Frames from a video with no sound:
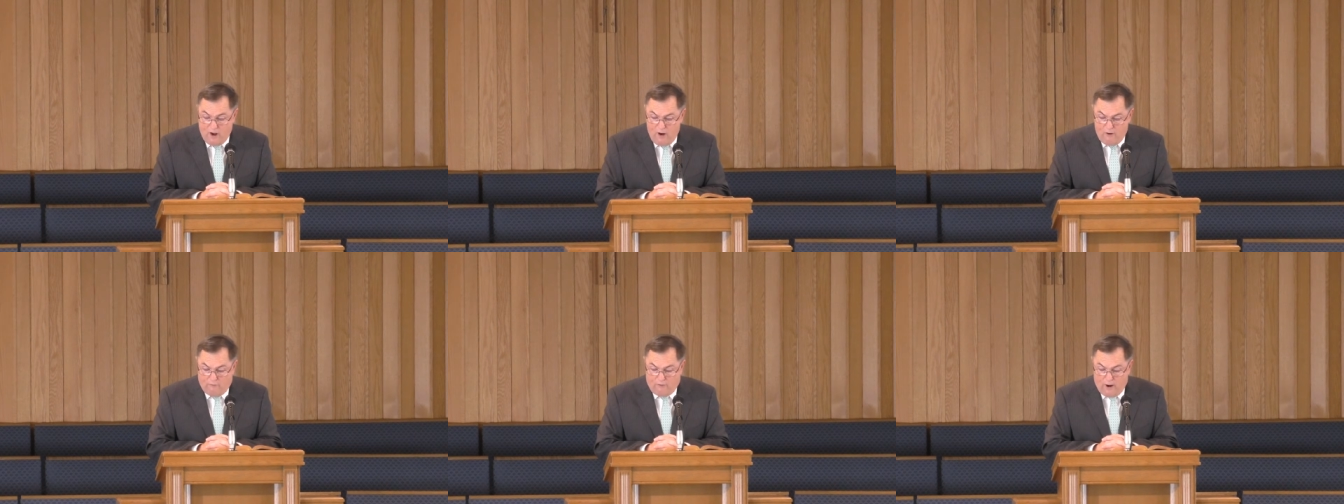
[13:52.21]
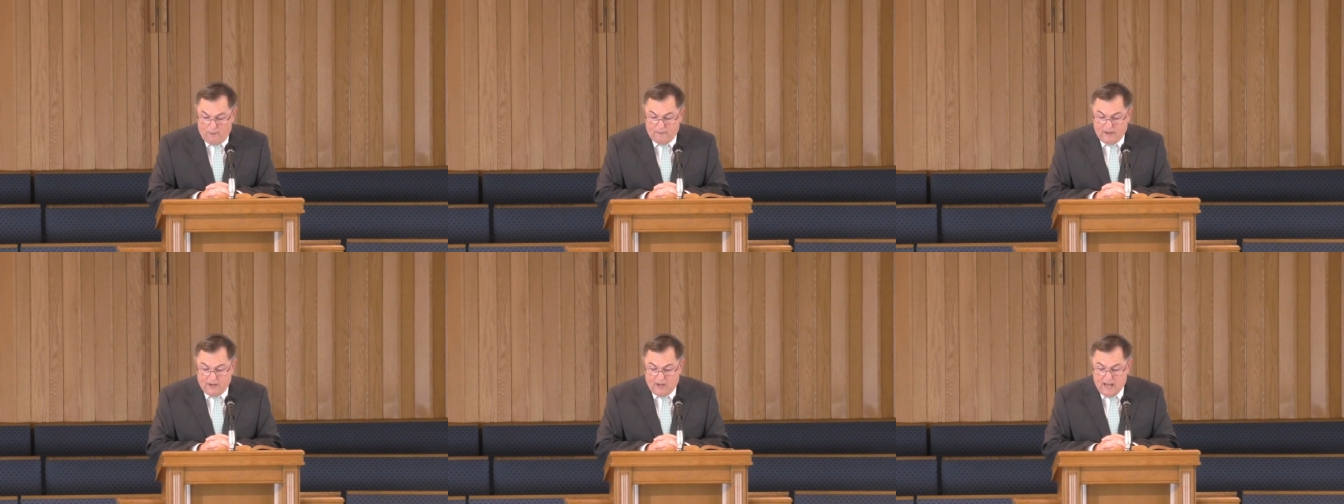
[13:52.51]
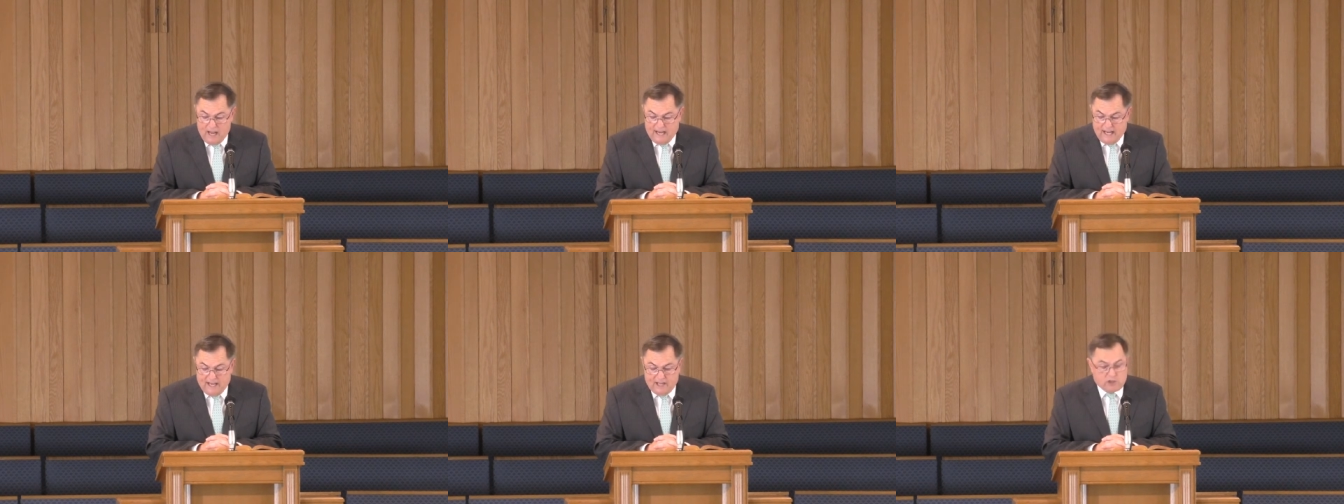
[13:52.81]
from it
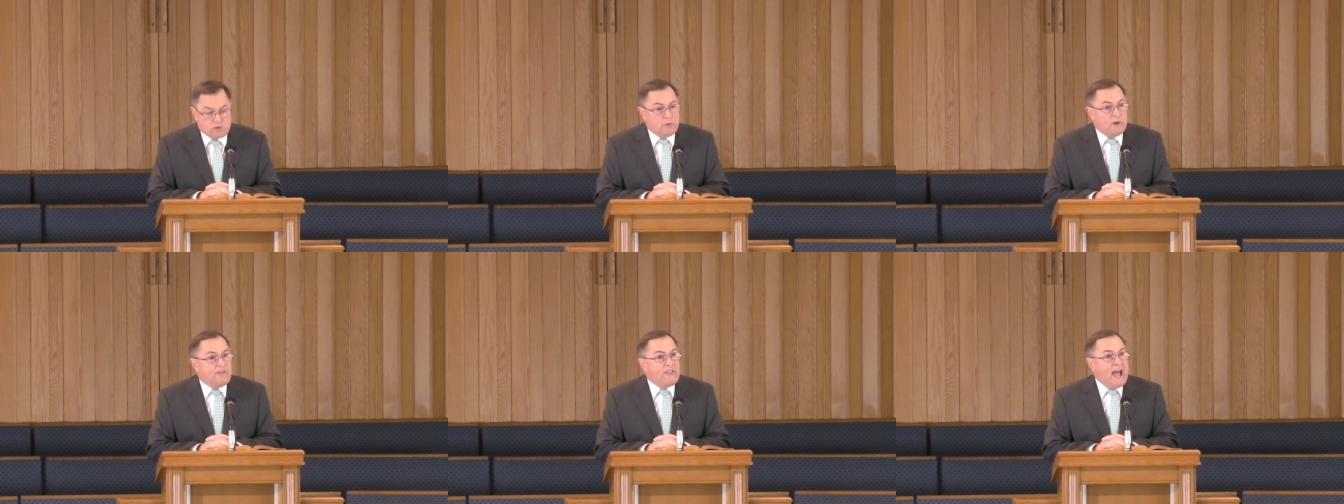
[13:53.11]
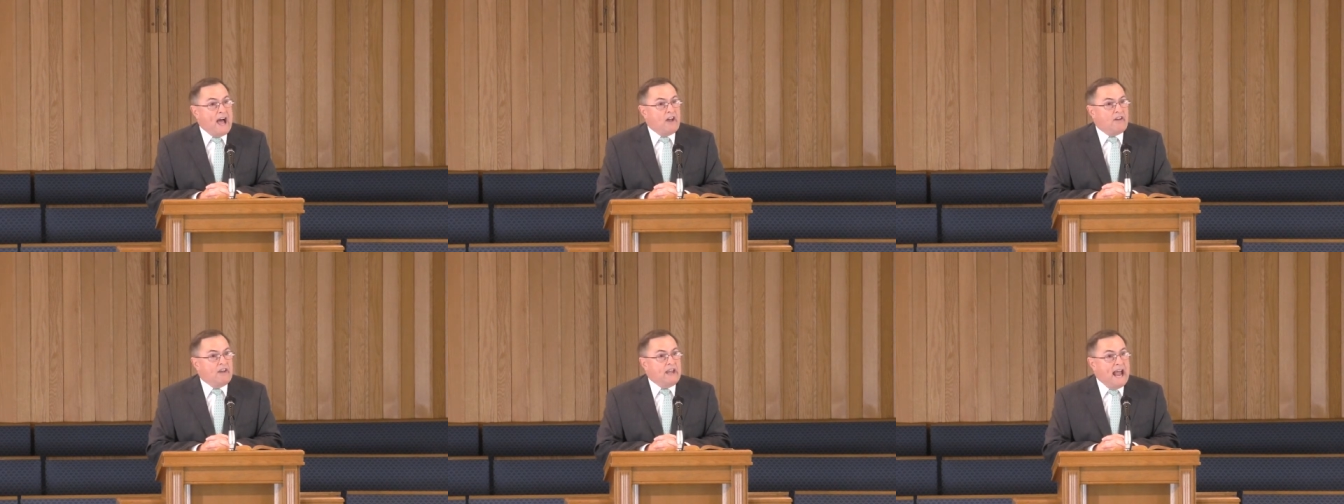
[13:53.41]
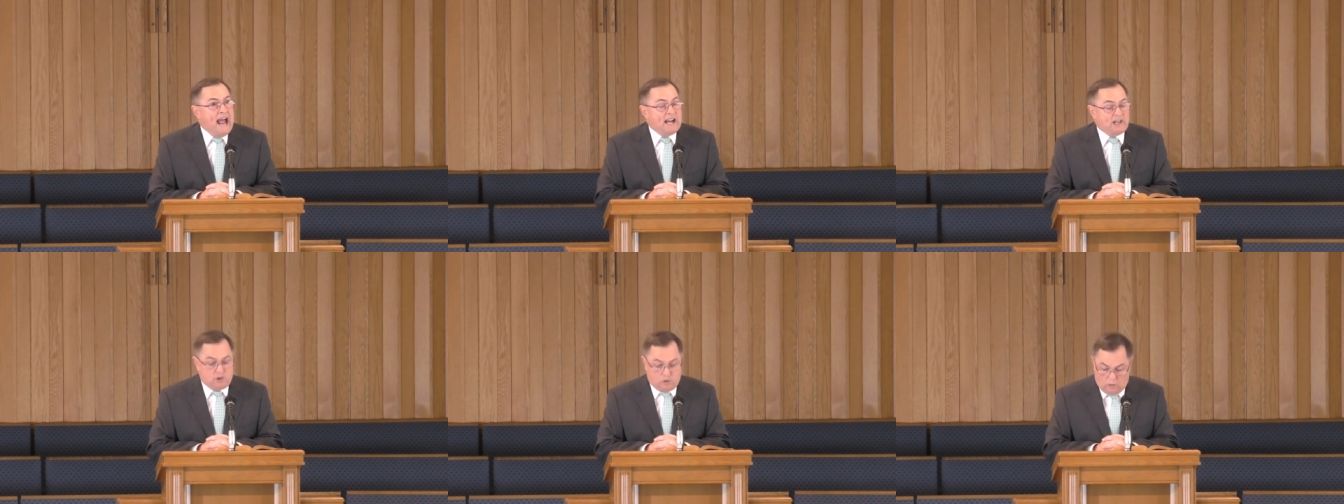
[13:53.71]
is without
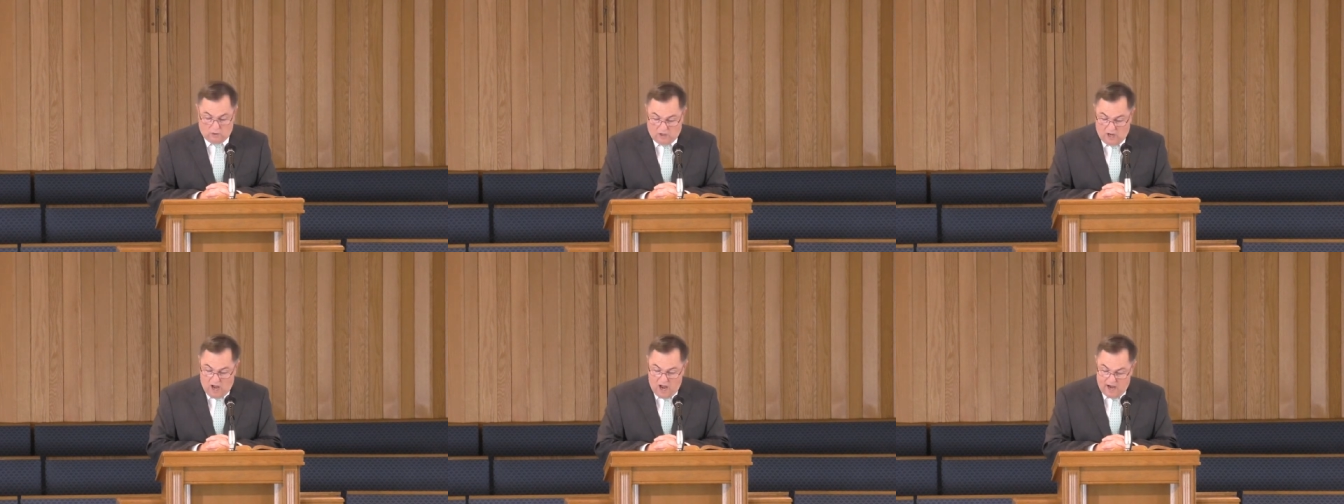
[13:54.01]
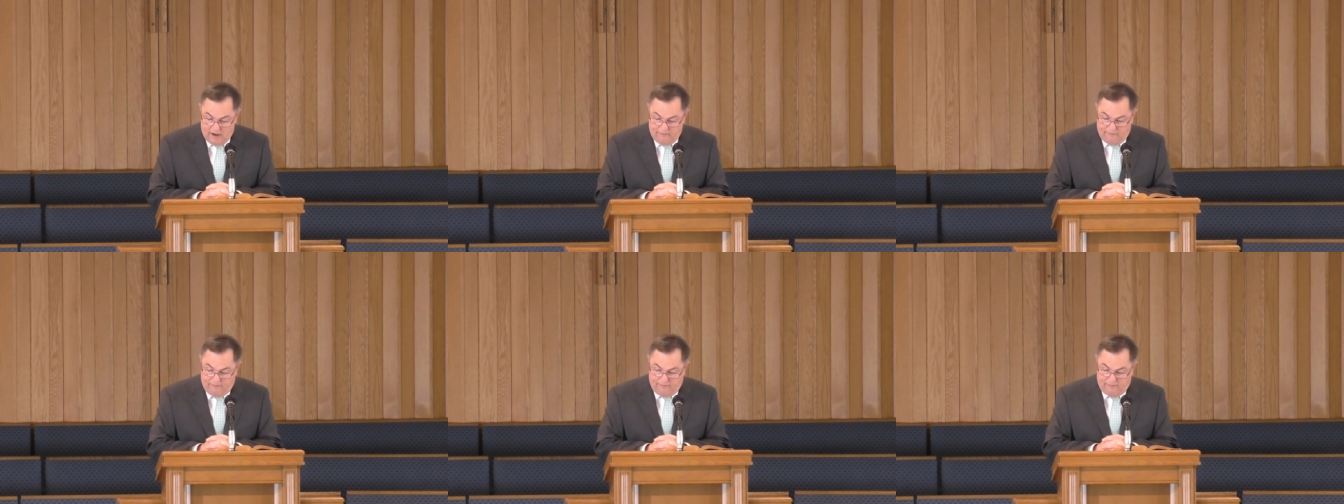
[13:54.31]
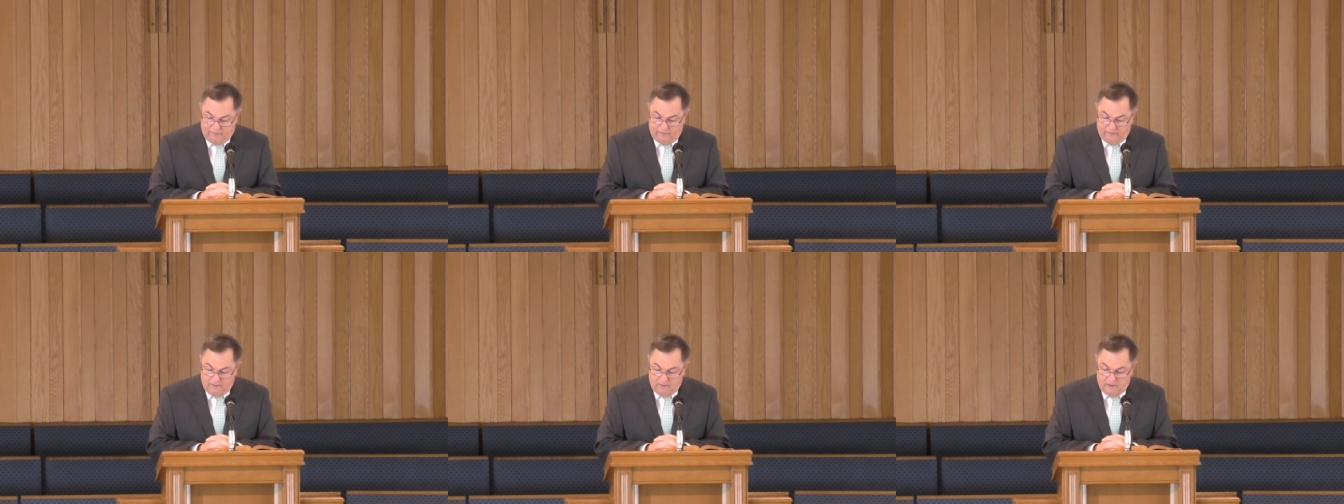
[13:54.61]
natural life.